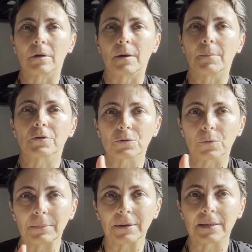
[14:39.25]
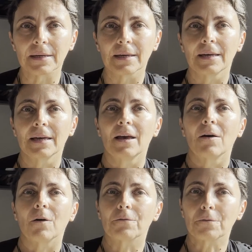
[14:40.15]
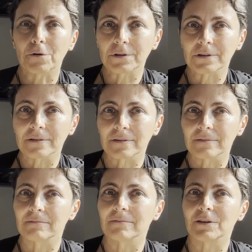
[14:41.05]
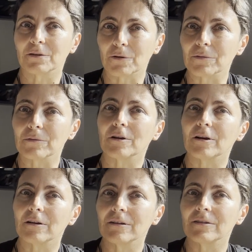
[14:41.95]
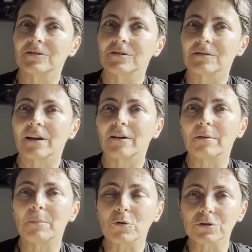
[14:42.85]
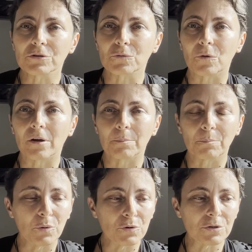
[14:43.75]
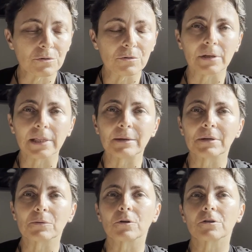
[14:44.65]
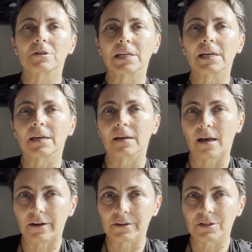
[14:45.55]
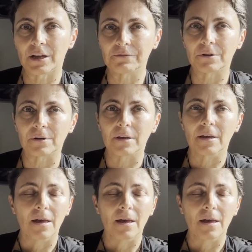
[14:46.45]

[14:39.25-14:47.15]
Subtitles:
amongst women, of course, her emotions were pushed to the limit where she suffered